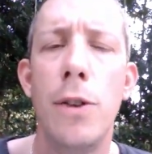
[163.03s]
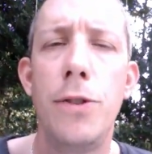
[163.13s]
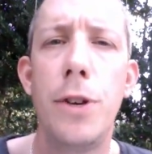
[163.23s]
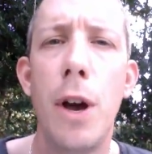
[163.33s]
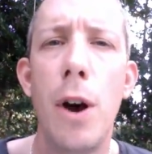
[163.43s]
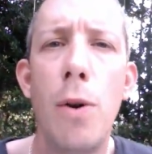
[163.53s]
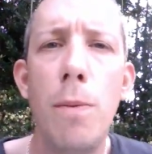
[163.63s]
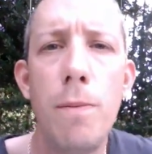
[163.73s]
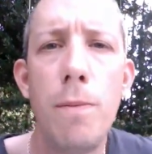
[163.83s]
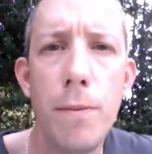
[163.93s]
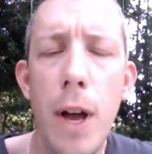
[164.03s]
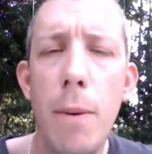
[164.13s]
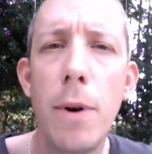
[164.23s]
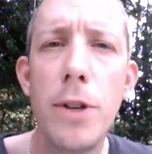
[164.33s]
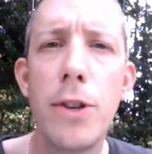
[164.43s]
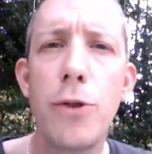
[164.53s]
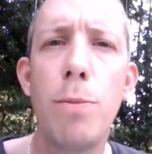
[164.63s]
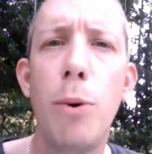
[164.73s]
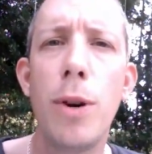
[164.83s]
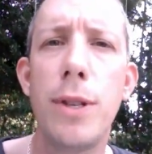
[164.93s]
So not much else to
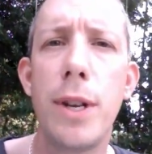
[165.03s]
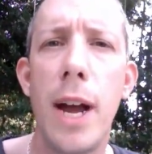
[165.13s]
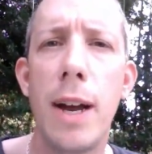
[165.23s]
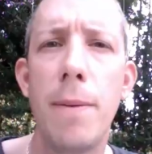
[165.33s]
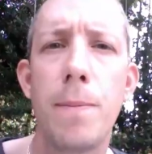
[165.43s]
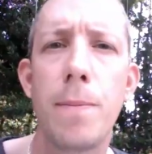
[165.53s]
report today.